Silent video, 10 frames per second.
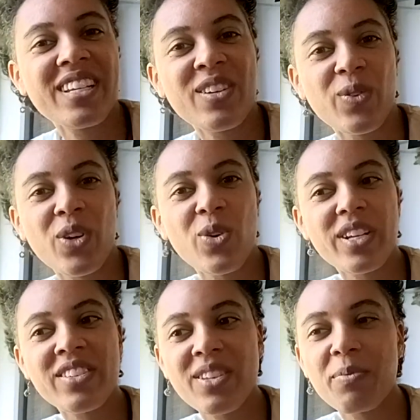neat
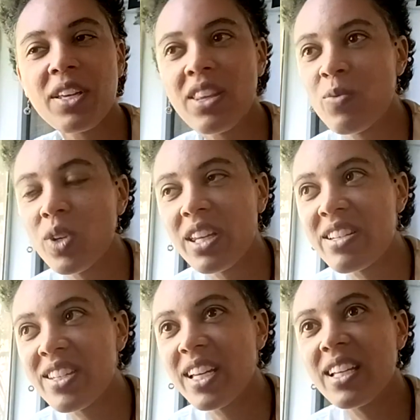recording something and then
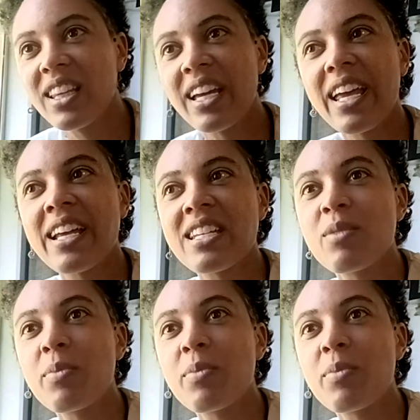releasing it like 18